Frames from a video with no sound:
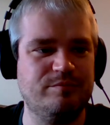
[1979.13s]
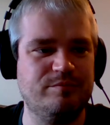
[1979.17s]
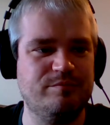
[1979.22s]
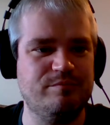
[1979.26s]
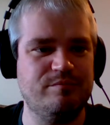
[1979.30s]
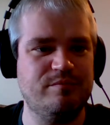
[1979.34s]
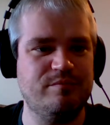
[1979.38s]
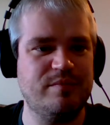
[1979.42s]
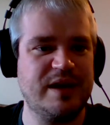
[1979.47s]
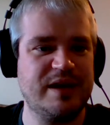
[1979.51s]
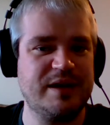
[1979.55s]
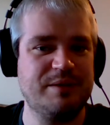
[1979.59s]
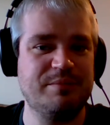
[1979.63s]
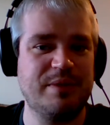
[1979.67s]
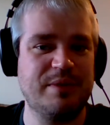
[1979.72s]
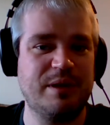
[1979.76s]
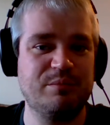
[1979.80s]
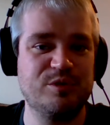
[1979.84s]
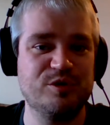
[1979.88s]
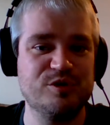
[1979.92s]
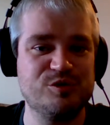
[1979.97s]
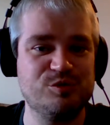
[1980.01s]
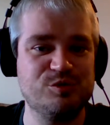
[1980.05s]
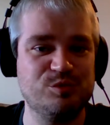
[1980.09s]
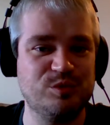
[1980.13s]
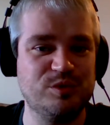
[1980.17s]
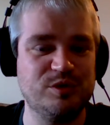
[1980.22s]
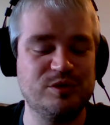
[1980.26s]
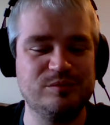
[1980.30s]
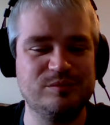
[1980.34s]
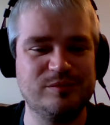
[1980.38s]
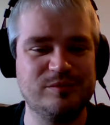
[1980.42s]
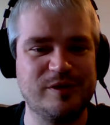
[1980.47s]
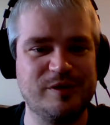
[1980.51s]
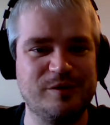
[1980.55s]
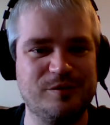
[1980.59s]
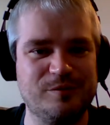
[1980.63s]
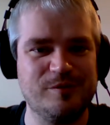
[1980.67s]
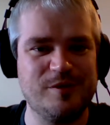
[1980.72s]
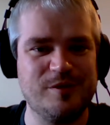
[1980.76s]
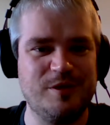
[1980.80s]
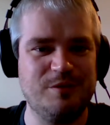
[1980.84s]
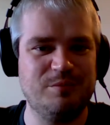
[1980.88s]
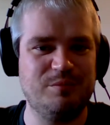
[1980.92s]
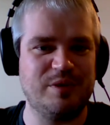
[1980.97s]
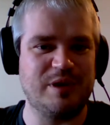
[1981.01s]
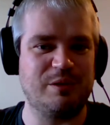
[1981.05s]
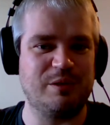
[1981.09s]
many members will
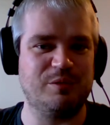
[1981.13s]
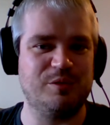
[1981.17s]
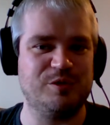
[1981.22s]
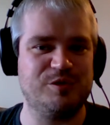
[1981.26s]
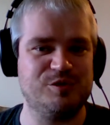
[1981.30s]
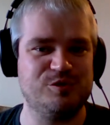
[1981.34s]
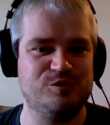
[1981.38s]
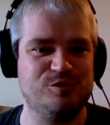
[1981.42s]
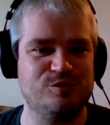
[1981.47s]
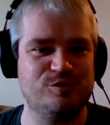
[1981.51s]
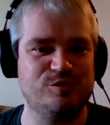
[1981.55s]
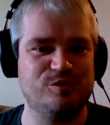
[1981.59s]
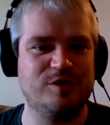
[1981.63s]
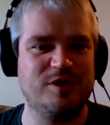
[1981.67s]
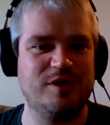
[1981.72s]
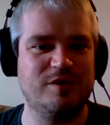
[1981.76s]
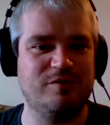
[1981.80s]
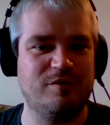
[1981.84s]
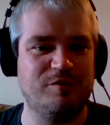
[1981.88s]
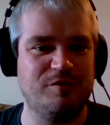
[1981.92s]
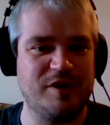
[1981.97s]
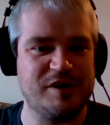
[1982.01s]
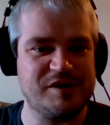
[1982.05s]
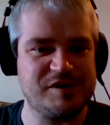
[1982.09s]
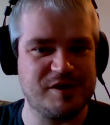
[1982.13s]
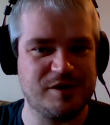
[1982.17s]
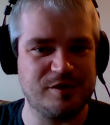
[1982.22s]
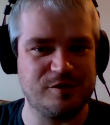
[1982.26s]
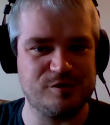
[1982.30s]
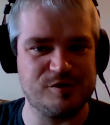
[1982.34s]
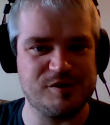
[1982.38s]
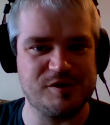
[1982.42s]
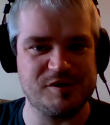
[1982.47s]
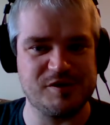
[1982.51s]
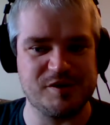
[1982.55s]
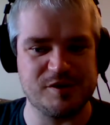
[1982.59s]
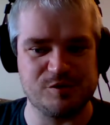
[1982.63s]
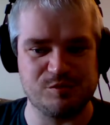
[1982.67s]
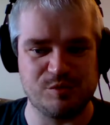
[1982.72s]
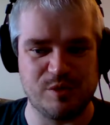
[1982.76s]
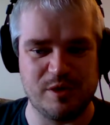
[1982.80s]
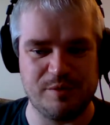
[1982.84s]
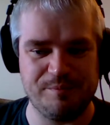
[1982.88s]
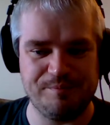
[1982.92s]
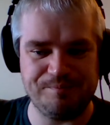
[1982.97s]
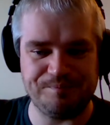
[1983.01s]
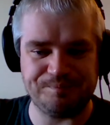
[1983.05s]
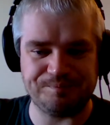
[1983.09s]
be able to give advice on those lists as
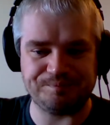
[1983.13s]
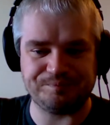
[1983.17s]
well.